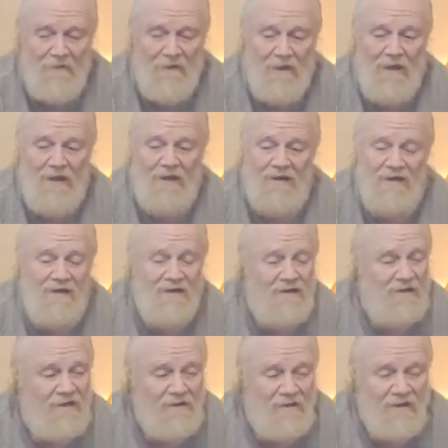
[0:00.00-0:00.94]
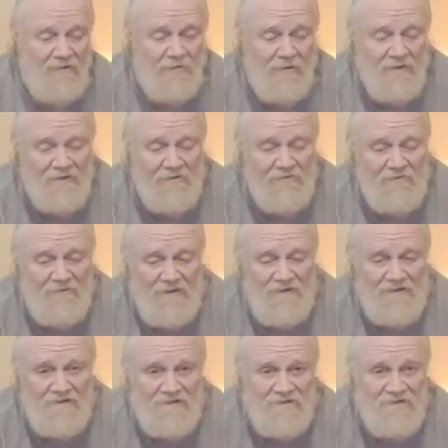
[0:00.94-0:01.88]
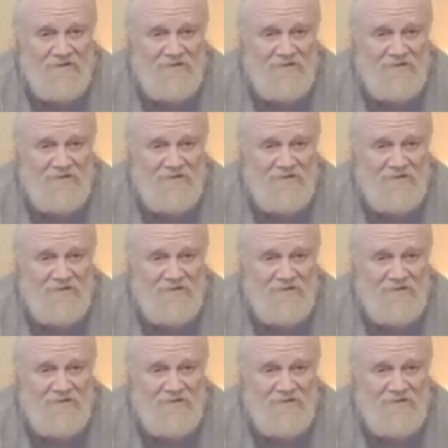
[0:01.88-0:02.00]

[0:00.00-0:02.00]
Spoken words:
and he'd get right in our faces,